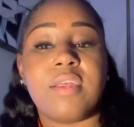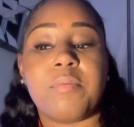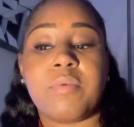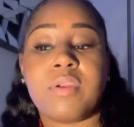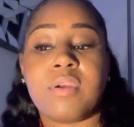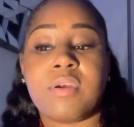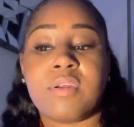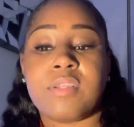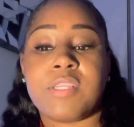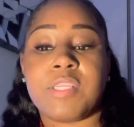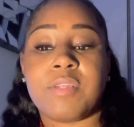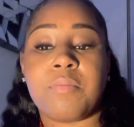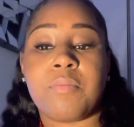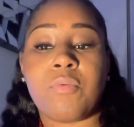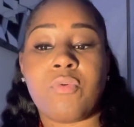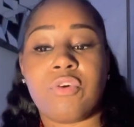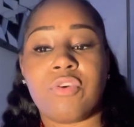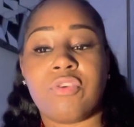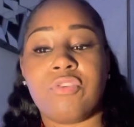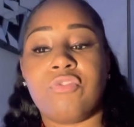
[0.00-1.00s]
Because the
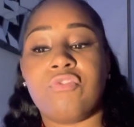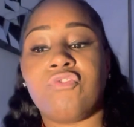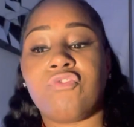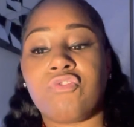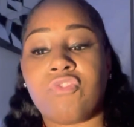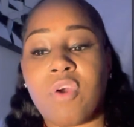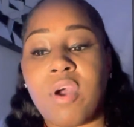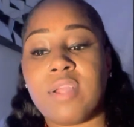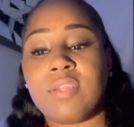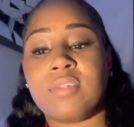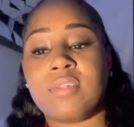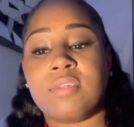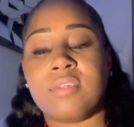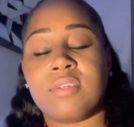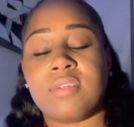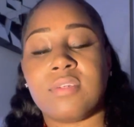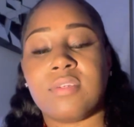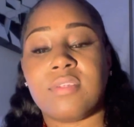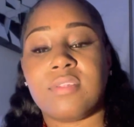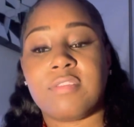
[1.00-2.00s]
more you try
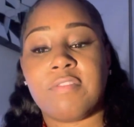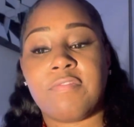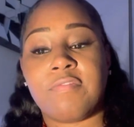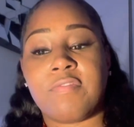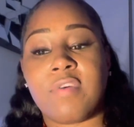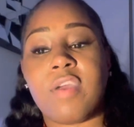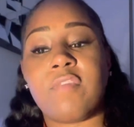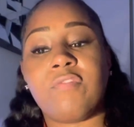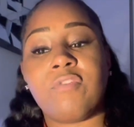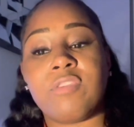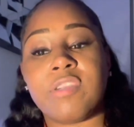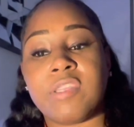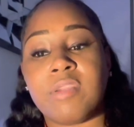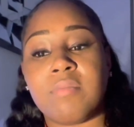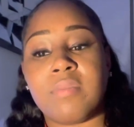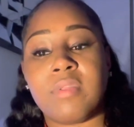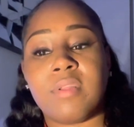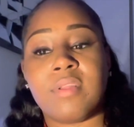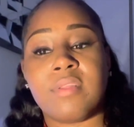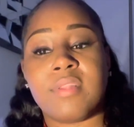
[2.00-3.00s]
to fight for
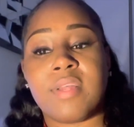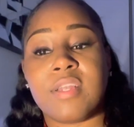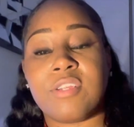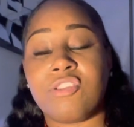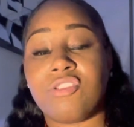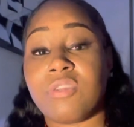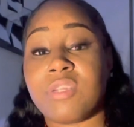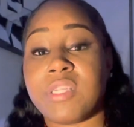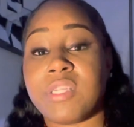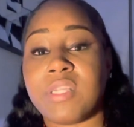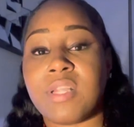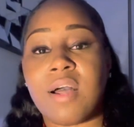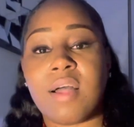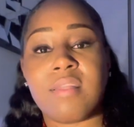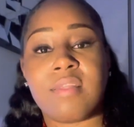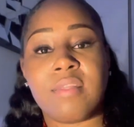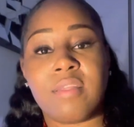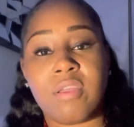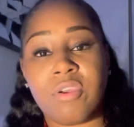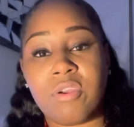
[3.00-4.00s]
something that's just
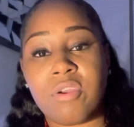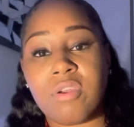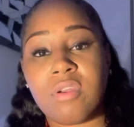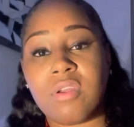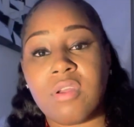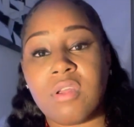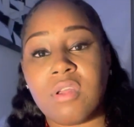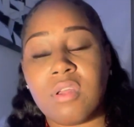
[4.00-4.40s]
not there,